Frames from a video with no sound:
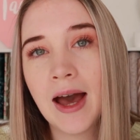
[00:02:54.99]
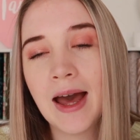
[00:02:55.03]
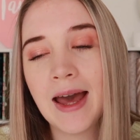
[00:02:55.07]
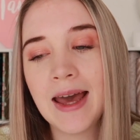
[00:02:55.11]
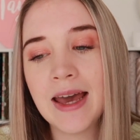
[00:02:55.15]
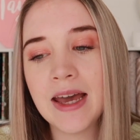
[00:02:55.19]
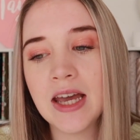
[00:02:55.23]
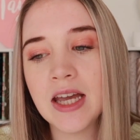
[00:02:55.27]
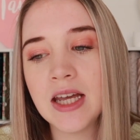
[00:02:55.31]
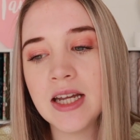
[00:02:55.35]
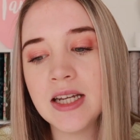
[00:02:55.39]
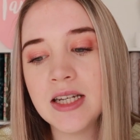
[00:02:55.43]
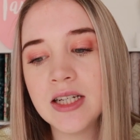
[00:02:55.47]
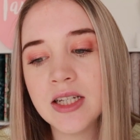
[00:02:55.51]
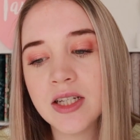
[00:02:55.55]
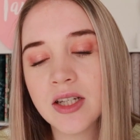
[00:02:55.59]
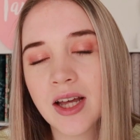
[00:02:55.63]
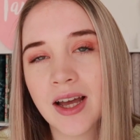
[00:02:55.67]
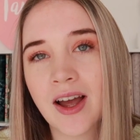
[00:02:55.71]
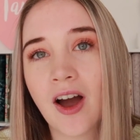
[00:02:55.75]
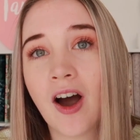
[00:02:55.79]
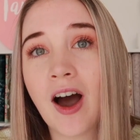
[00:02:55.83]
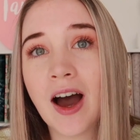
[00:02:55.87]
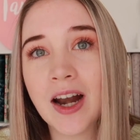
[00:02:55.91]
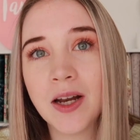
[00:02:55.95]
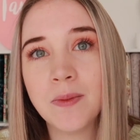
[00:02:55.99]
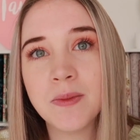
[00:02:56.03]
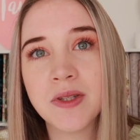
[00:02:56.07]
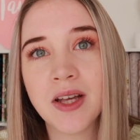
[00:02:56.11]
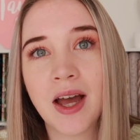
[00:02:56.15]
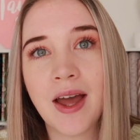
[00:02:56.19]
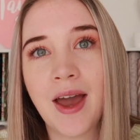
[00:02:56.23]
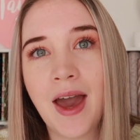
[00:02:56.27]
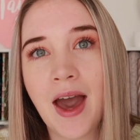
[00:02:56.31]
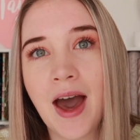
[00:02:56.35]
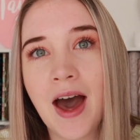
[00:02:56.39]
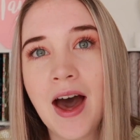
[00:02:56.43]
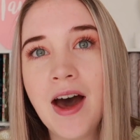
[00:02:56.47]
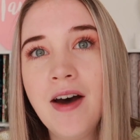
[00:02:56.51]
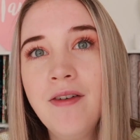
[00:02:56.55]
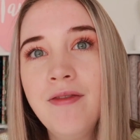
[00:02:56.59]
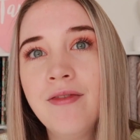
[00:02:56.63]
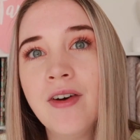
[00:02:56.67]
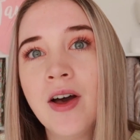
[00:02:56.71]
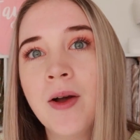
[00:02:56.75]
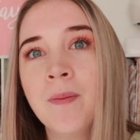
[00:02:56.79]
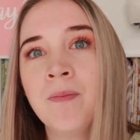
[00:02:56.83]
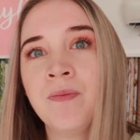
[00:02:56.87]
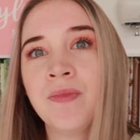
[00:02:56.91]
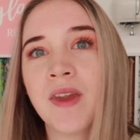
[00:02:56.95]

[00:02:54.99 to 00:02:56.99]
and like items I have.